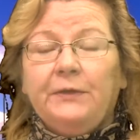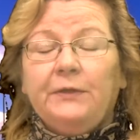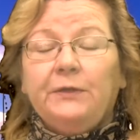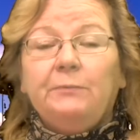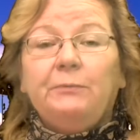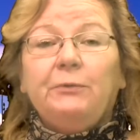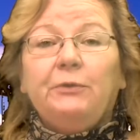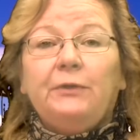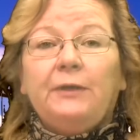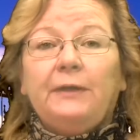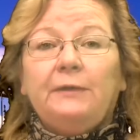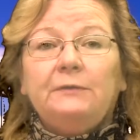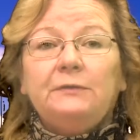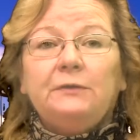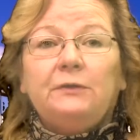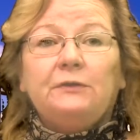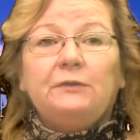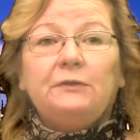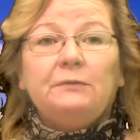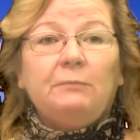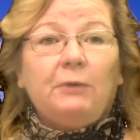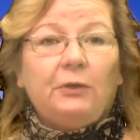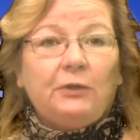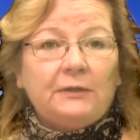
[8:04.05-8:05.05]
The burnouts are
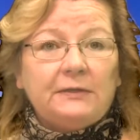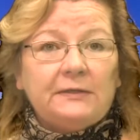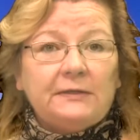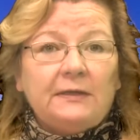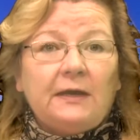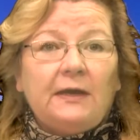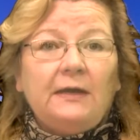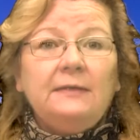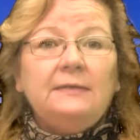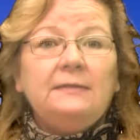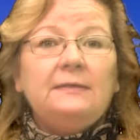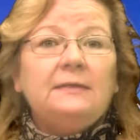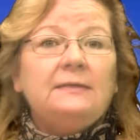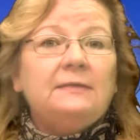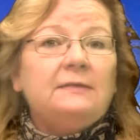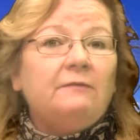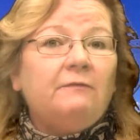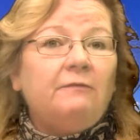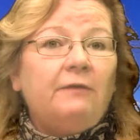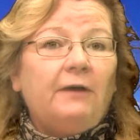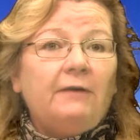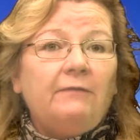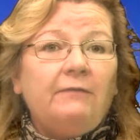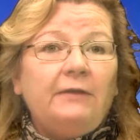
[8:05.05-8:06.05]
small in size, less than
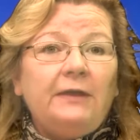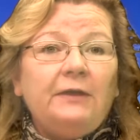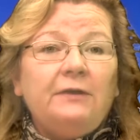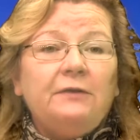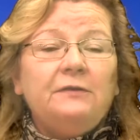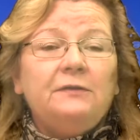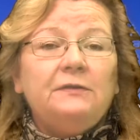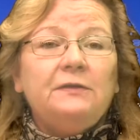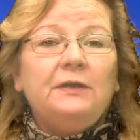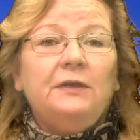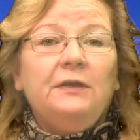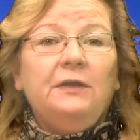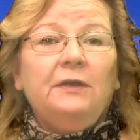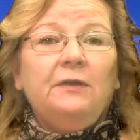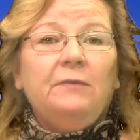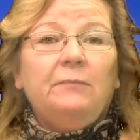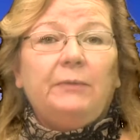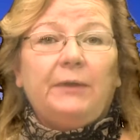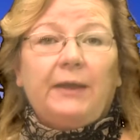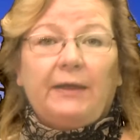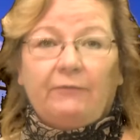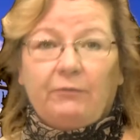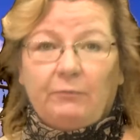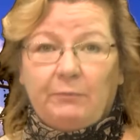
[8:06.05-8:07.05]
5 acres,
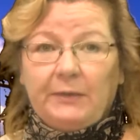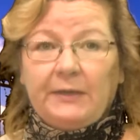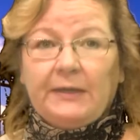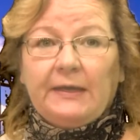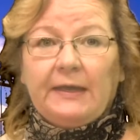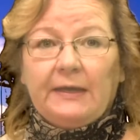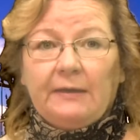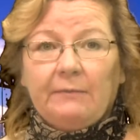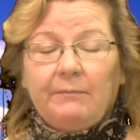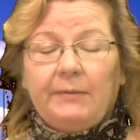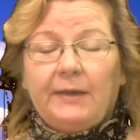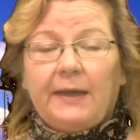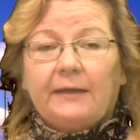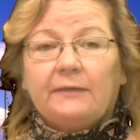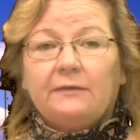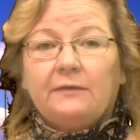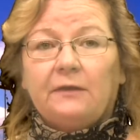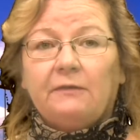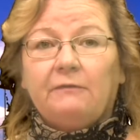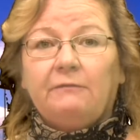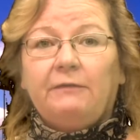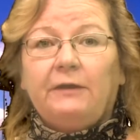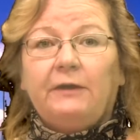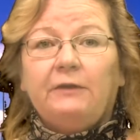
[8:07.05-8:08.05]
but have a big impact
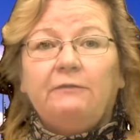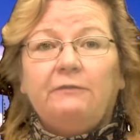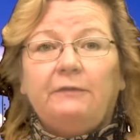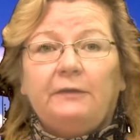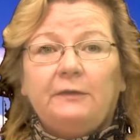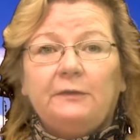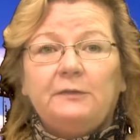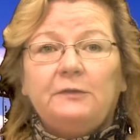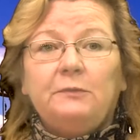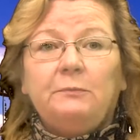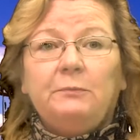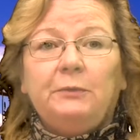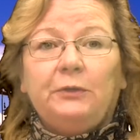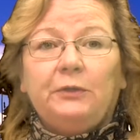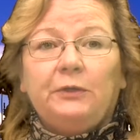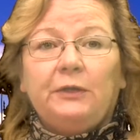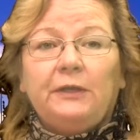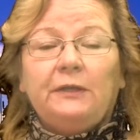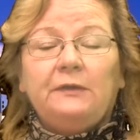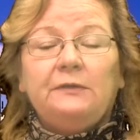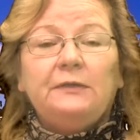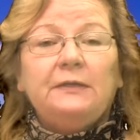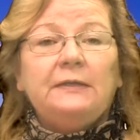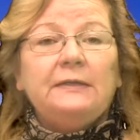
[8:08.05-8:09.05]
on firefighters'
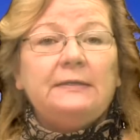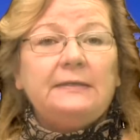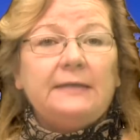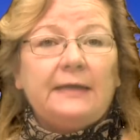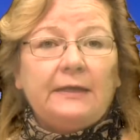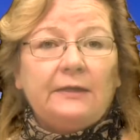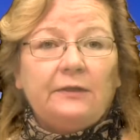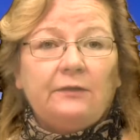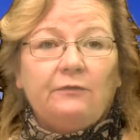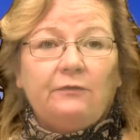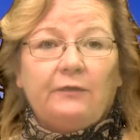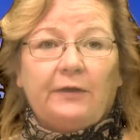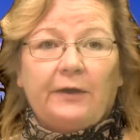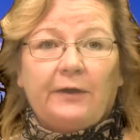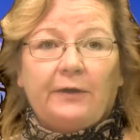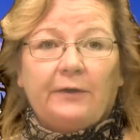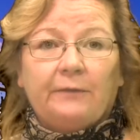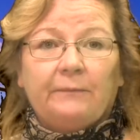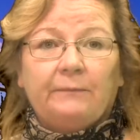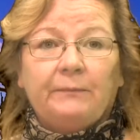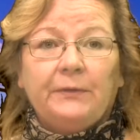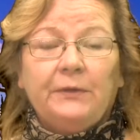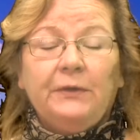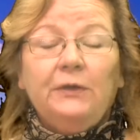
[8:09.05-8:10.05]
ability to contain the
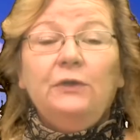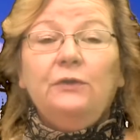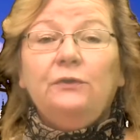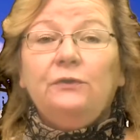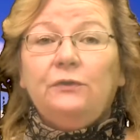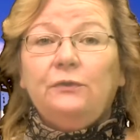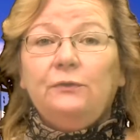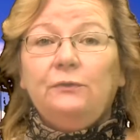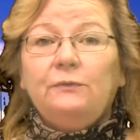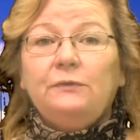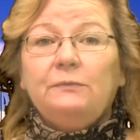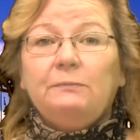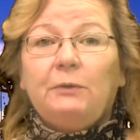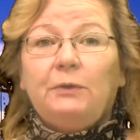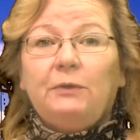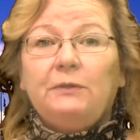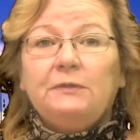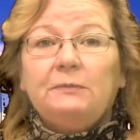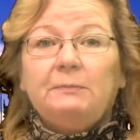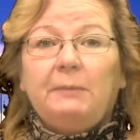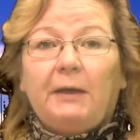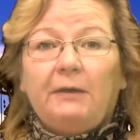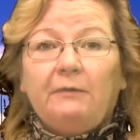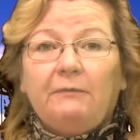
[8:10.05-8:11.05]
fire. 2 small
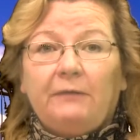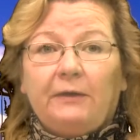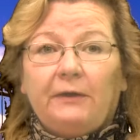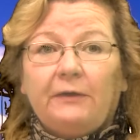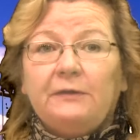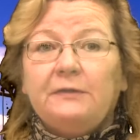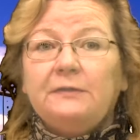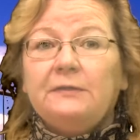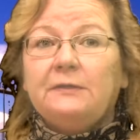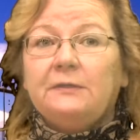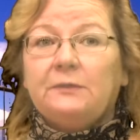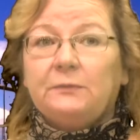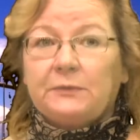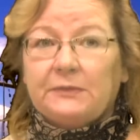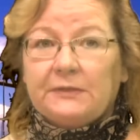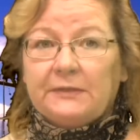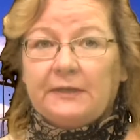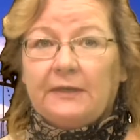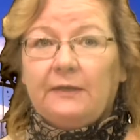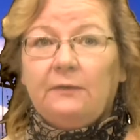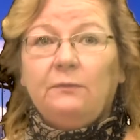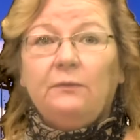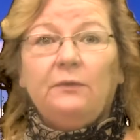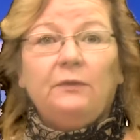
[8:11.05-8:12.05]
spot fires, as was
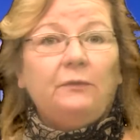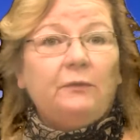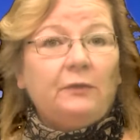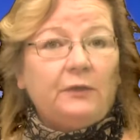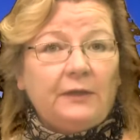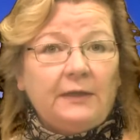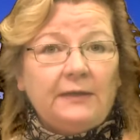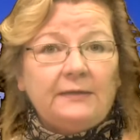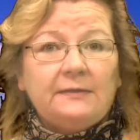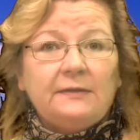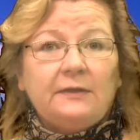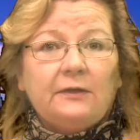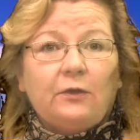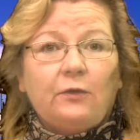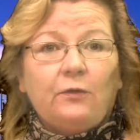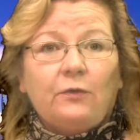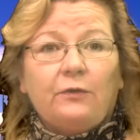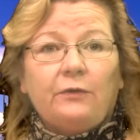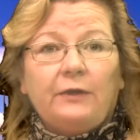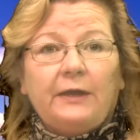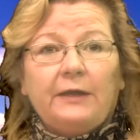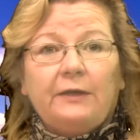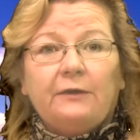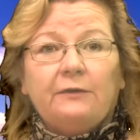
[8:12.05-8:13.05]
said, less than a
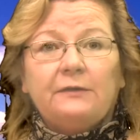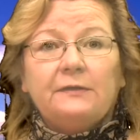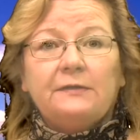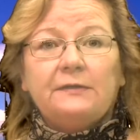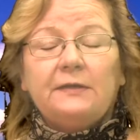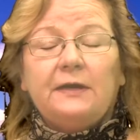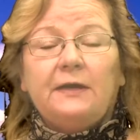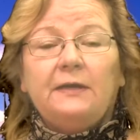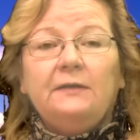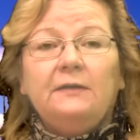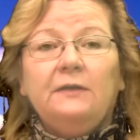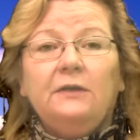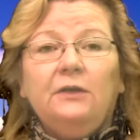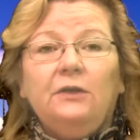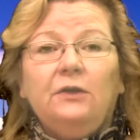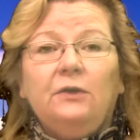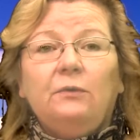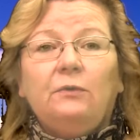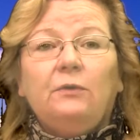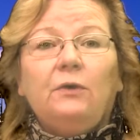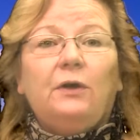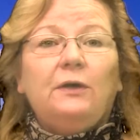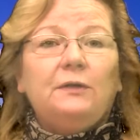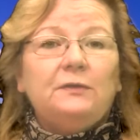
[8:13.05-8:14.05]
quarter acre inside,
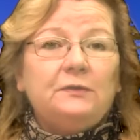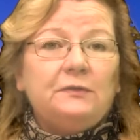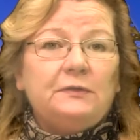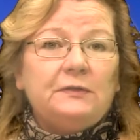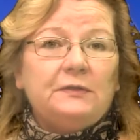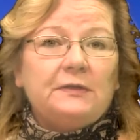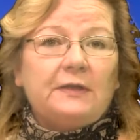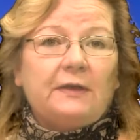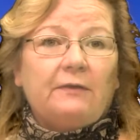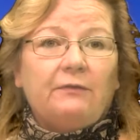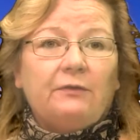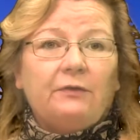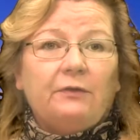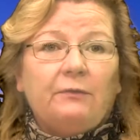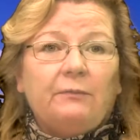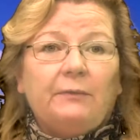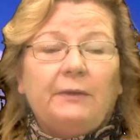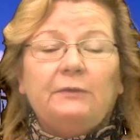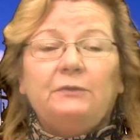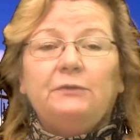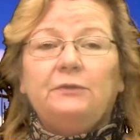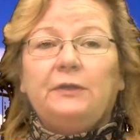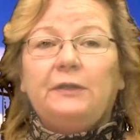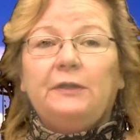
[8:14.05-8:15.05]
were also discovered
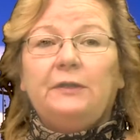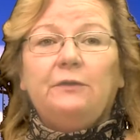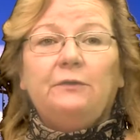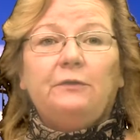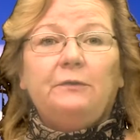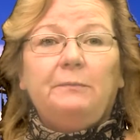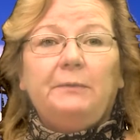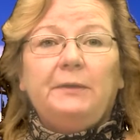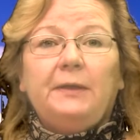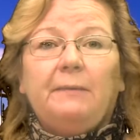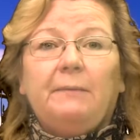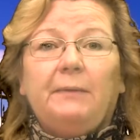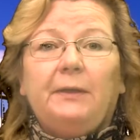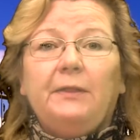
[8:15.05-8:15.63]
around 10:30 p.m.